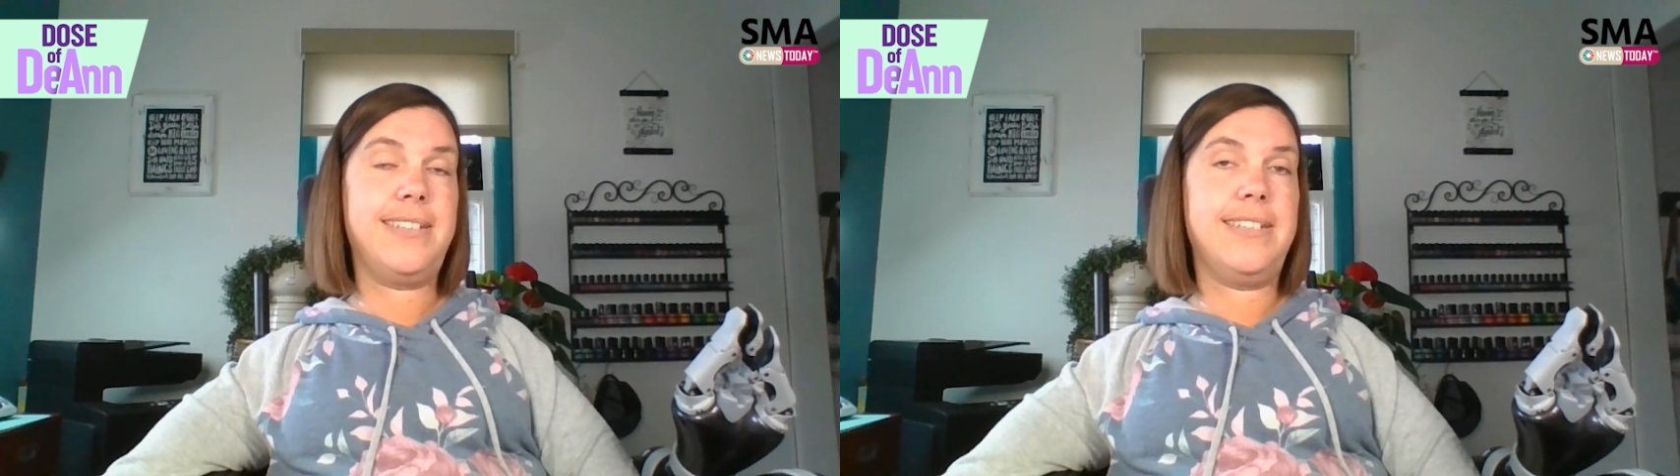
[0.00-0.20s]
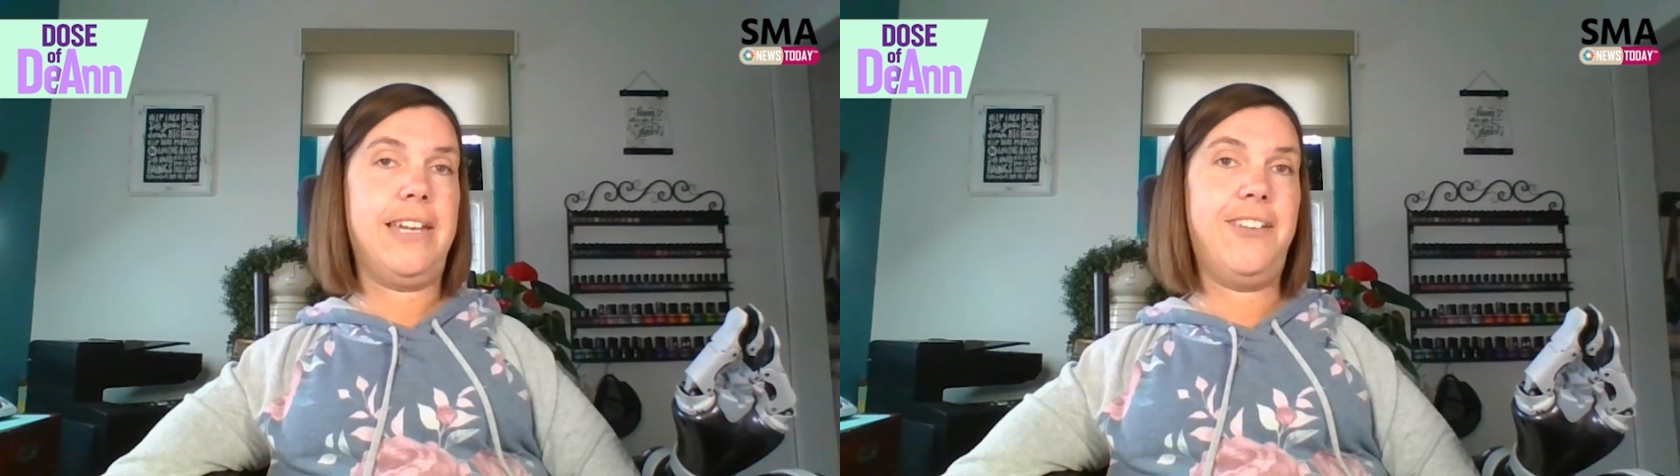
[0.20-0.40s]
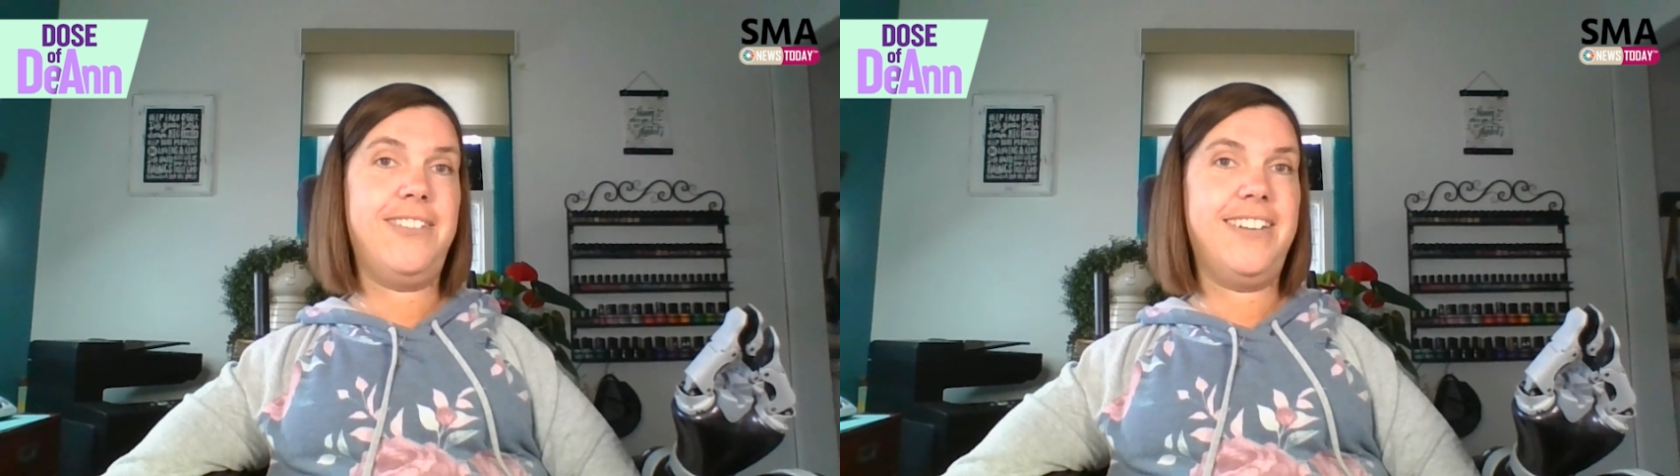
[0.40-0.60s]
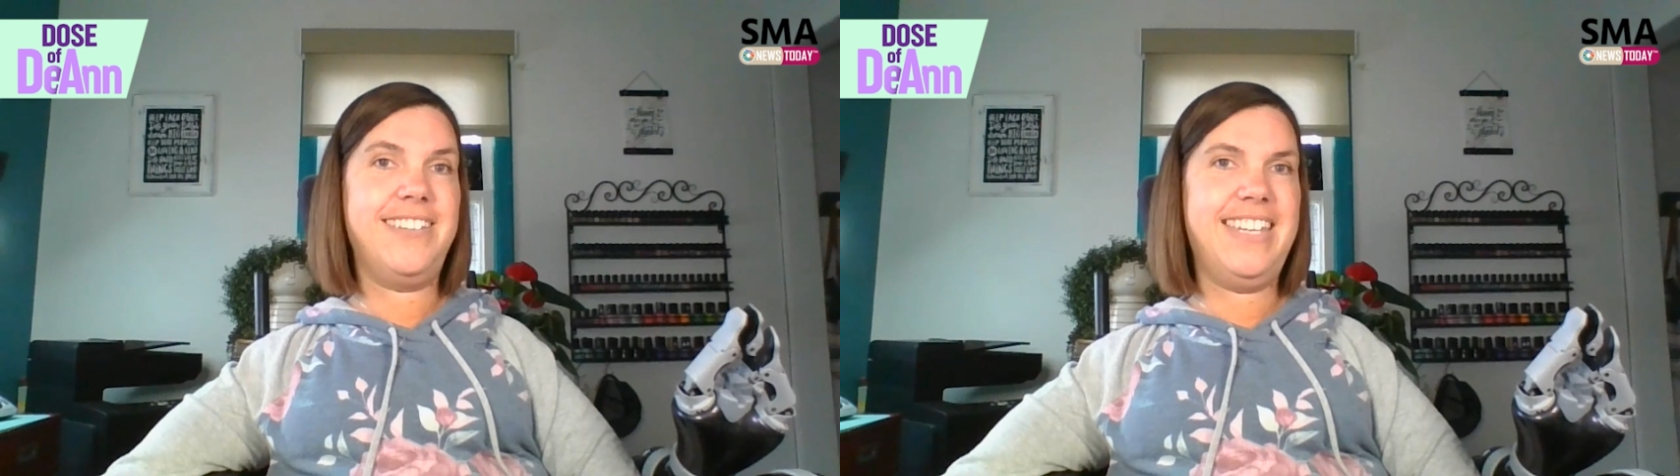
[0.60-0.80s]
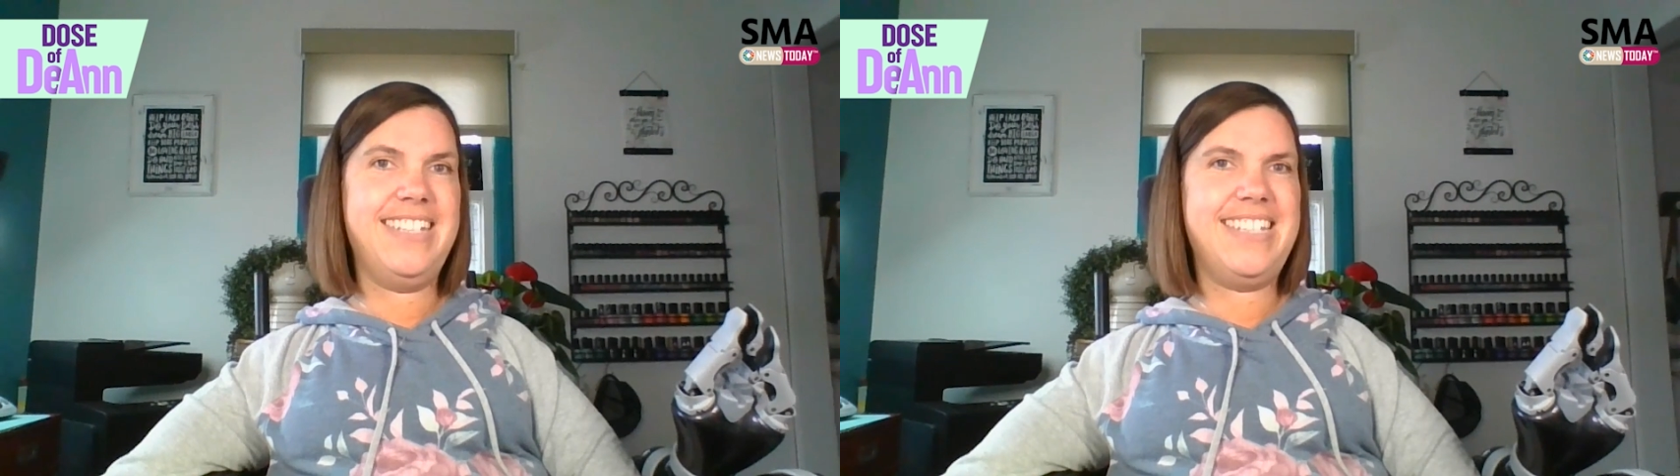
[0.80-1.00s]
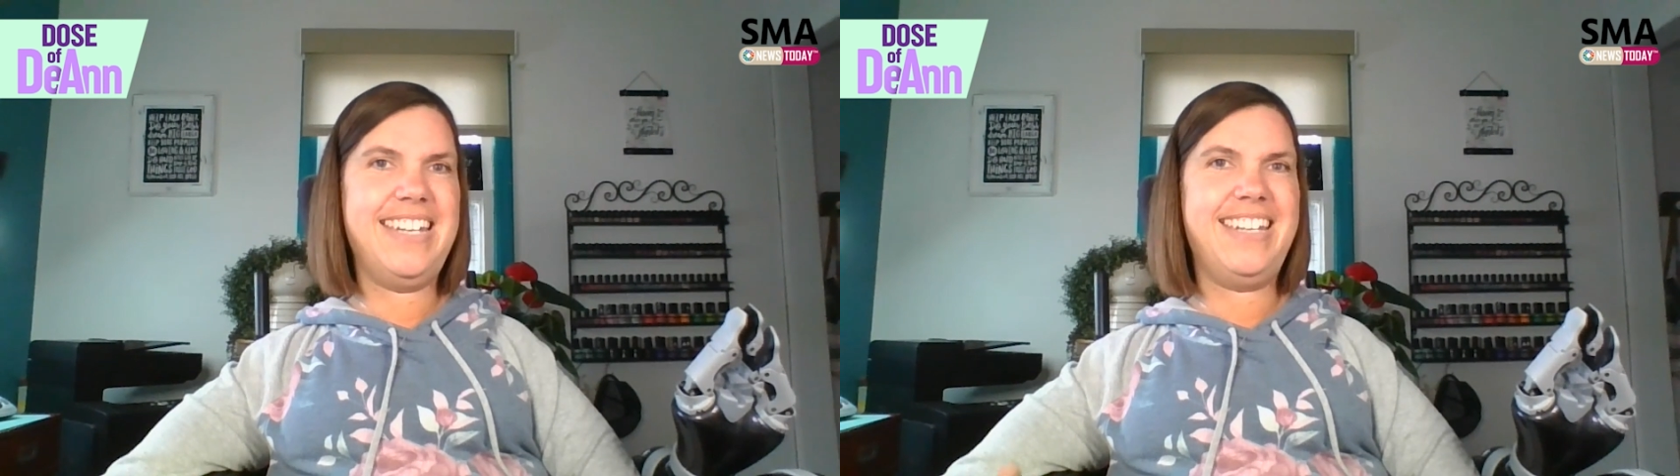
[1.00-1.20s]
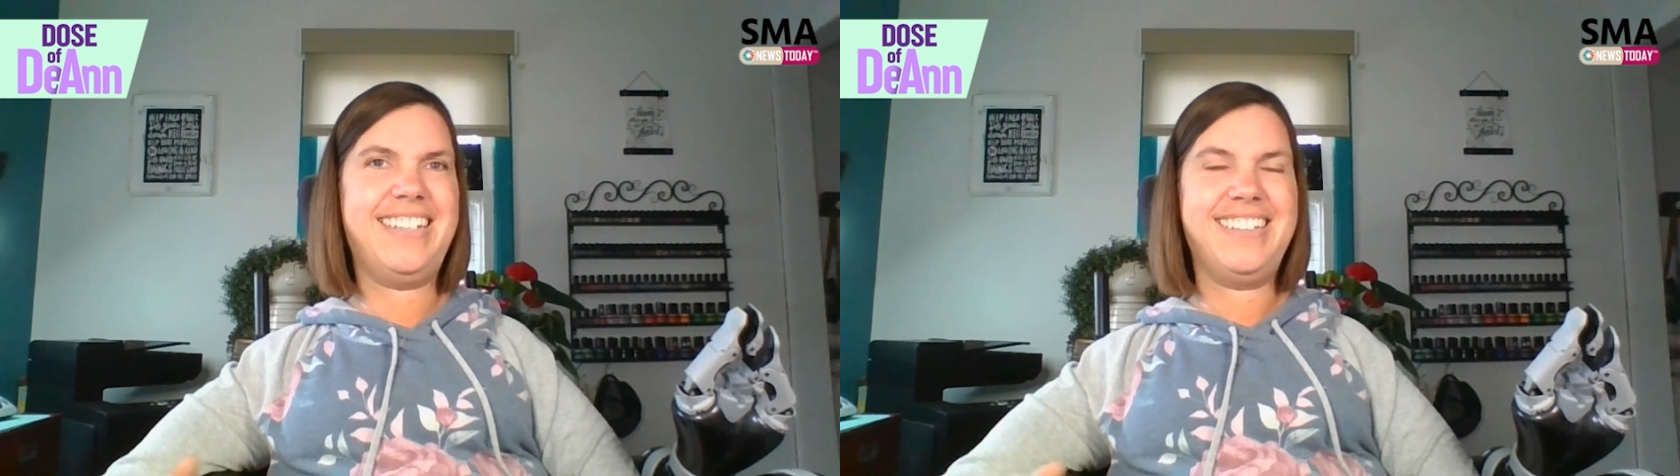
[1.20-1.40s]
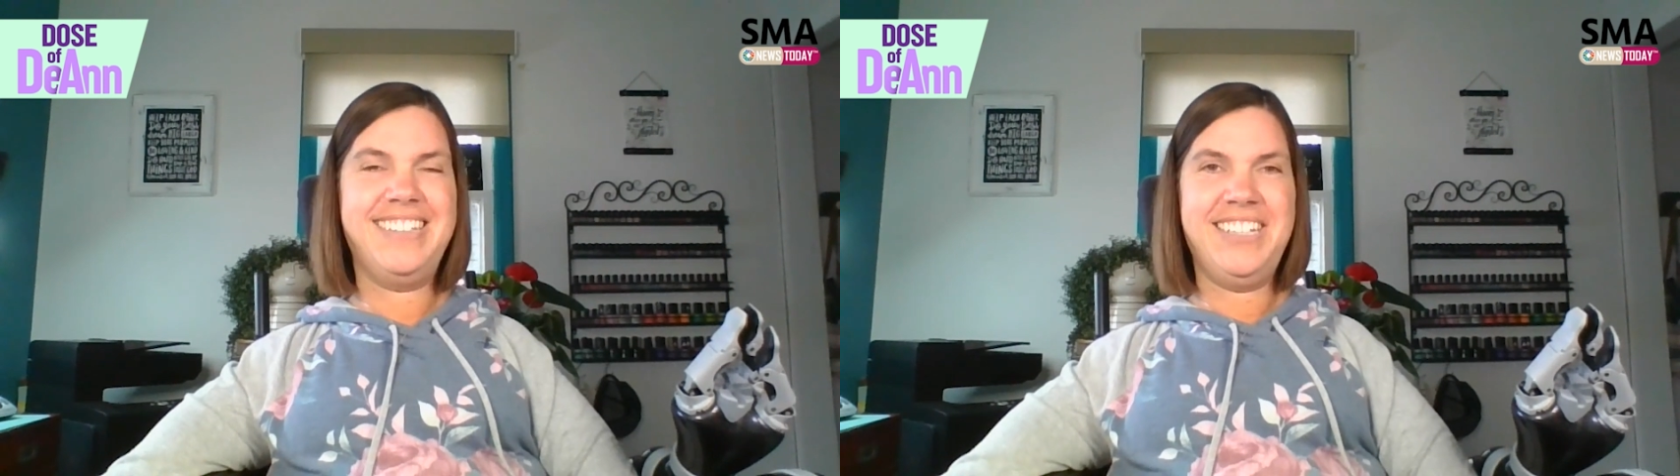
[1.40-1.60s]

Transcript: and how long they take.